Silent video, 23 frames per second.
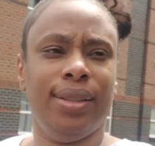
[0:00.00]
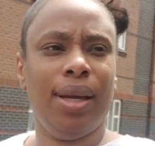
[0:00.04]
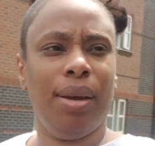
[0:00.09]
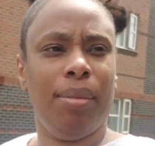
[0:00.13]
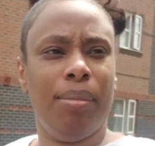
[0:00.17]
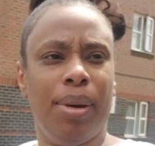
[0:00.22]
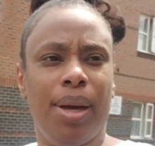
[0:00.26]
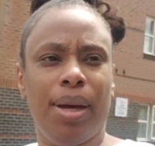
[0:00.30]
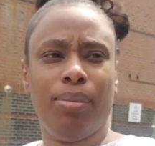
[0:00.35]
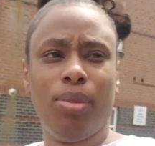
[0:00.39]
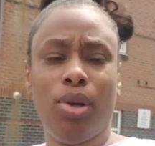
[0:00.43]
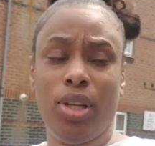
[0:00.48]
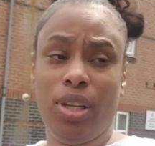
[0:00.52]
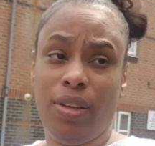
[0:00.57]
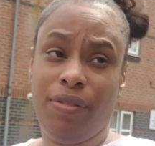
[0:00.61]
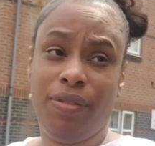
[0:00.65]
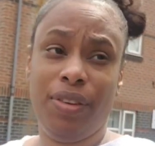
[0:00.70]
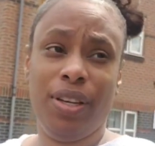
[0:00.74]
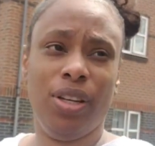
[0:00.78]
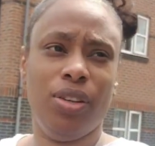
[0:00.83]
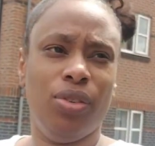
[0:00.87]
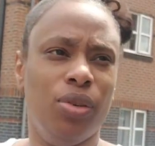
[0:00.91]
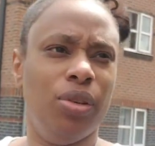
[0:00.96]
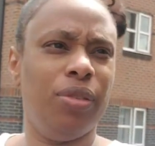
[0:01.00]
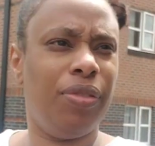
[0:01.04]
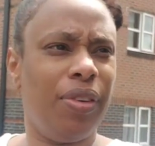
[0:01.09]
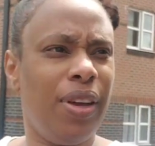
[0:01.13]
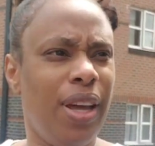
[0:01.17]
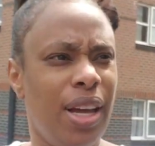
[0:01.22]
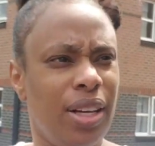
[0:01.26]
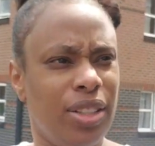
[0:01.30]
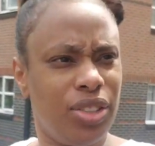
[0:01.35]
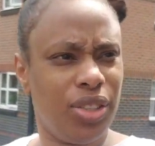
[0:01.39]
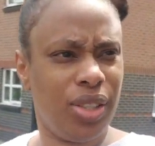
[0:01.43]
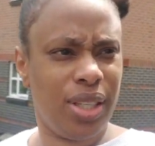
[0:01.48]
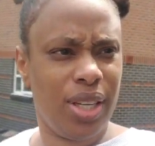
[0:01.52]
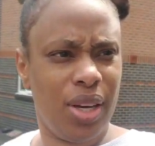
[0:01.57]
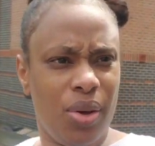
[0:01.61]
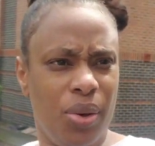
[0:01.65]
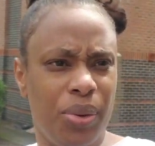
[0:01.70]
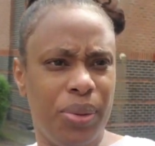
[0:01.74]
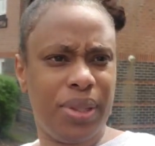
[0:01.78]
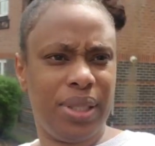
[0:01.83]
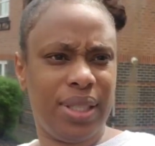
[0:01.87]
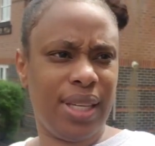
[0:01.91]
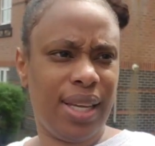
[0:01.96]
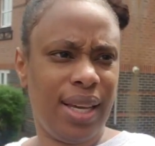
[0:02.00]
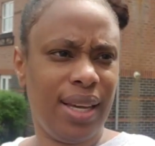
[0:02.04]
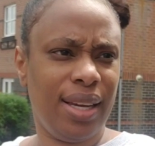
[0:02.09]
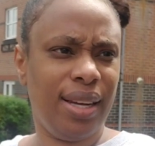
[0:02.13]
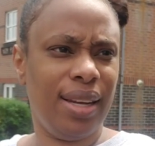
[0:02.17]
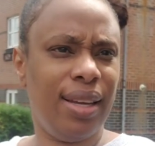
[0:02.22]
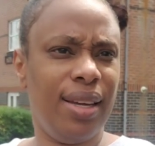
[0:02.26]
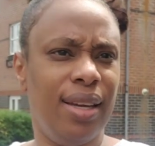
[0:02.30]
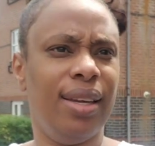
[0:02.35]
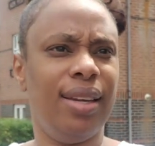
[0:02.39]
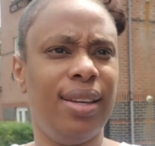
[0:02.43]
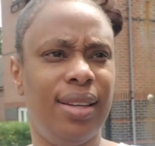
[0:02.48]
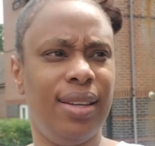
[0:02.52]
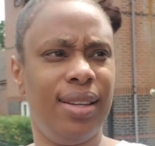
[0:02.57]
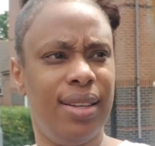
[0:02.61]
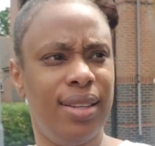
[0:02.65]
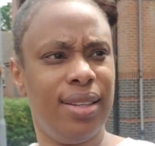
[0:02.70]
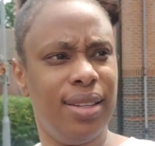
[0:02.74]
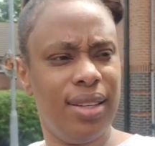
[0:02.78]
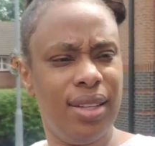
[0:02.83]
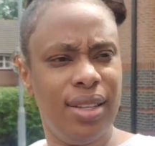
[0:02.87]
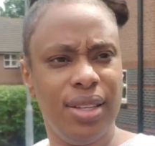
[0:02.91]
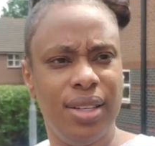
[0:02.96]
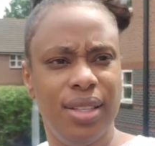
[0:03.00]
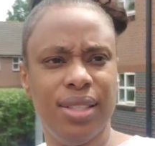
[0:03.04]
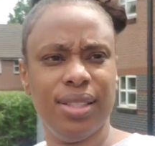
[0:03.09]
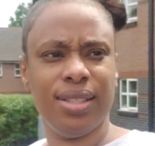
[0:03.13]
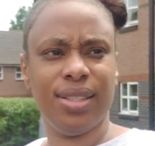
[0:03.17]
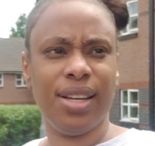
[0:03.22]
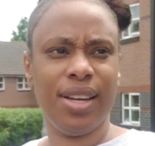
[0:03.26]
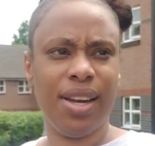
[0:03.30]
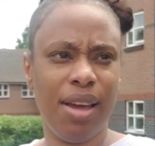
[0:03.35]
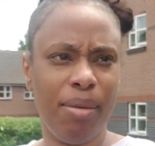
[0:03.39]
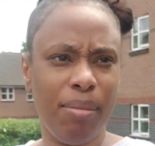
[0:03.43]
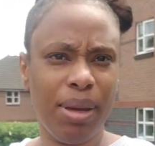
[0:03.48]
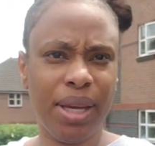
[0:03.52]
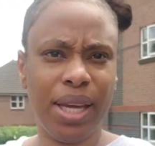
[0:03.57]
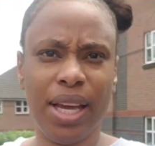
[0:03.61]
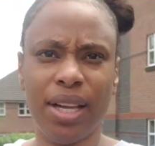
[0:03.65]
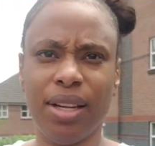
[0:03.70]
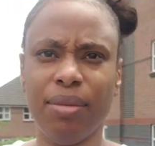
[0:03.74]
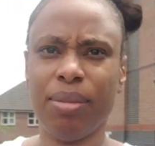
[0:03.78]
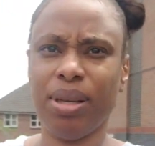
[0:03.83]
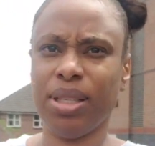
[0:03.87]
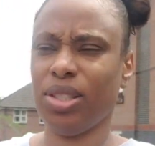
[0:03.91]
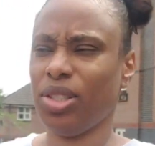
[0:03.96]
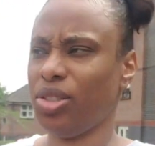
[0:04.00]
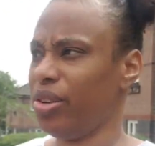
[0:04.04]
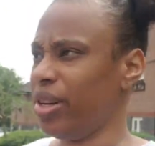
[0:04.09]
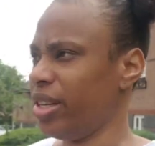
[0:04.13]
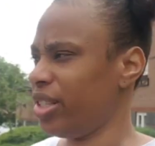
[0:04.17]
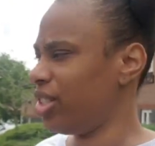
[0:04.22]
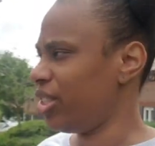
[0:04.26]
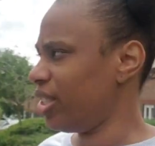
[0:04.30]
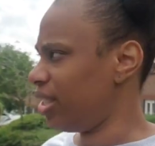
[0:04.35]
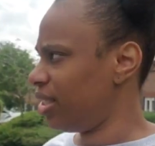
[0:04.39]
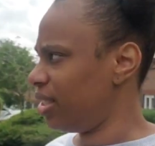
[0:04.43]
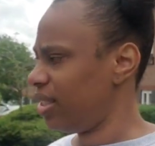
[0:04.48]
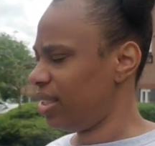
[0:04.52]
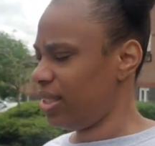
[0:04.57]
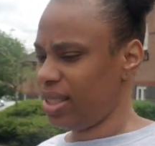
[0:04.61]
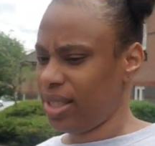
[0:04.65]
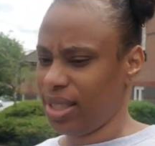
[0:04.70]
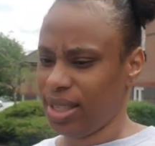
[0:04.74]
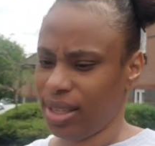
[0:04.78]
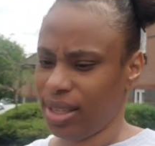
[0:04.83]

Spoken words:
Yeah man, but you feel good, you're actually outside. So let me get my stretches.